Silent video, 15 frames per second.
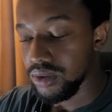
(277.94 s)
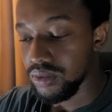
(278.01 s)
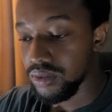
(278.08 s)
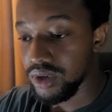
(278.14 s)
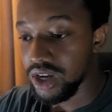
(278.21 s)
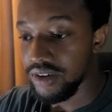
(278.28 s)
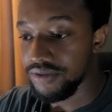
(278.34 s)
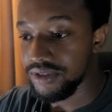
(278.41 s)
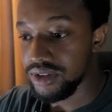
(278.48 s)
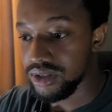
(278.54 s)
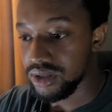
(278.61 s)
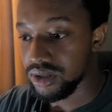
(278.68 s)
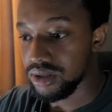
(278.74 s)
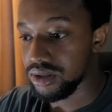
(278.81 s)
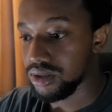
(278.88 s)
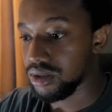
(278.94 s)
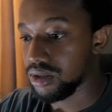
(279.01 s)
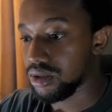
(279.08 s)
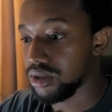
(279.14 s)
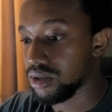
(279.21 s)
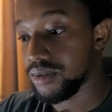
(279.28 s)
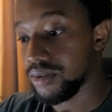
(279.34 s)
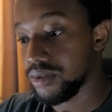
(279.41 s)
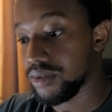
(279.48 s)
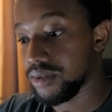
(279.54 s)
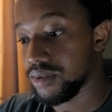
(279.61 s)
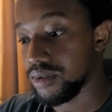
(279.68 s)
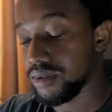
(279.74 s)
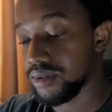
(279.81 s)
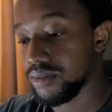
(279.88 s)
We have this.
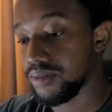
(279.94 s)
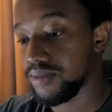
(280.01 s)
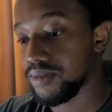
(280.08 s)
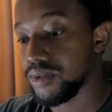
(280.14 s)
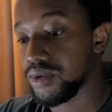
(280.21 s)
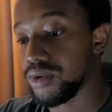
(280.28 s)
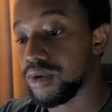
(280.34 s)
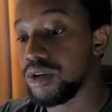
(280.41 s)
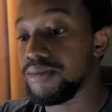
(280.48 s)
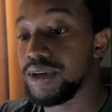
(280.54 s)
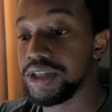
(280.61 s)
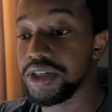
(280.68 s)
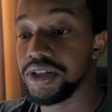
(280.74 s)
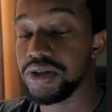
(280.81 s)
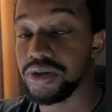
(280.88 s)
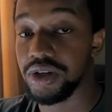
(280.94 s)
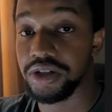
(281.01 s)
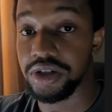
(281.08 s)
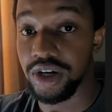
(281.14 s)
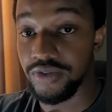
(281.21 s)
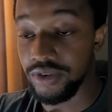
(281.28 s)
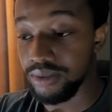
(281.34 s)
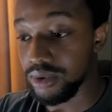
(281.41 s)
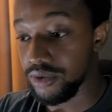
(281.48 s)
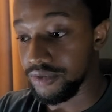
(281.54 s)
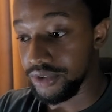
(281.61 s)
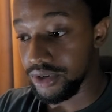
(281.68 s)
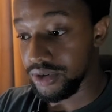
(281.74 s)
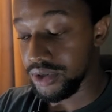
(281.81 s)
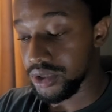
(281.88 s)
So they make changes to our Terraform
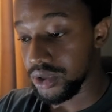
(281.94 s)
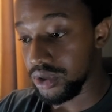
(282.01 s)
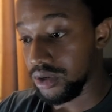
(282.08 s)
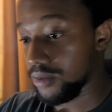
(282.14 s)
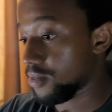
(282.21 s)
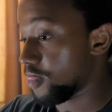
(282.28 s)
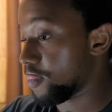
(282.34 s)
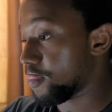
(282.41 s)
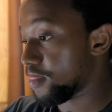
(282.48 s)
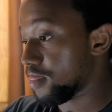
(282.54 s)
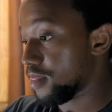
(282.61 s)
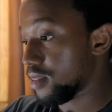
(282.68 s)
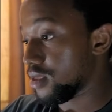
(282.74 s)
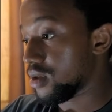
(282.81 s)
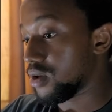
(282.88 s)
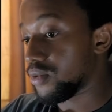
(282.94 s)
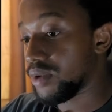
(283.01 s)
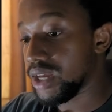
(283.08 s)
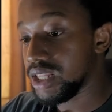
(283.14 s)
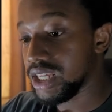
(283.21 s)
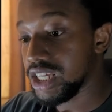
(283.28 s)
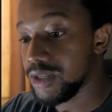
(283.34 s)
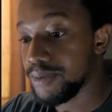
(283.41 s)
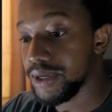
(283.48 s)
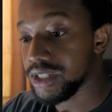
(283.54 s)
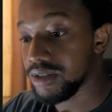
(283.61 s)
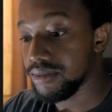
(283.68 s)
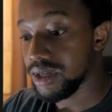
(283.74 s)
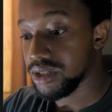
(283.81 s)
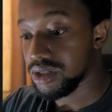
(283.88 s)
configuration. When each
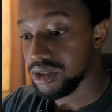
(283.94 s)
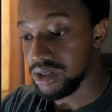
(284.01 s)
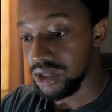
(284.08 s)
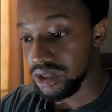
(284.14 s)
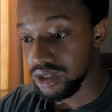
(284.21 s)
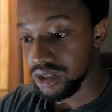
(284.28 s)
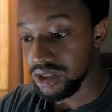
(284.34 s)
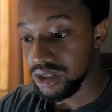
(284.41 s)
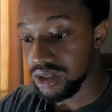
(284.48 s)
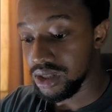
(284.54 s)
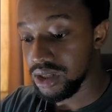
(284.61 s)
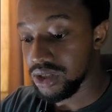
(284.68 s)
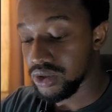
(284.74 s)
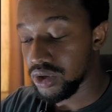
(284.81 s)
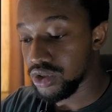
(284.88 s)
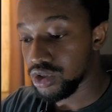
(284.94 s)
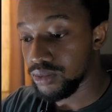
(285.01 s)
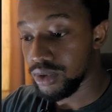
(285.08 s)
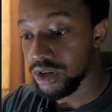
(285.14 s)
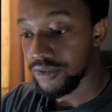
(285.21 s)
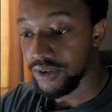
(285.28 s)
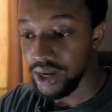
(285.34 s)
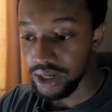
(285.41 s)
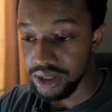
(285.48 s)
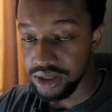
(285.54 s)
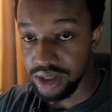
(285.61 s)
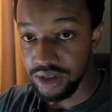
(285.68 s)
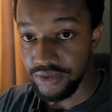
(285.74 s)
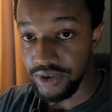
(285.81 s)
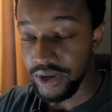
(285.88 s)
person makes this change, it's going to modify the
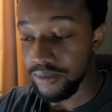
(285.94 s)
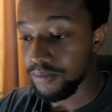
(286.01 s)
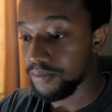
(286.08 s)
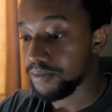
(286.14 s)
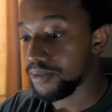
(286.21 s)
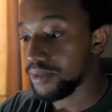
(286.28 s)
state file.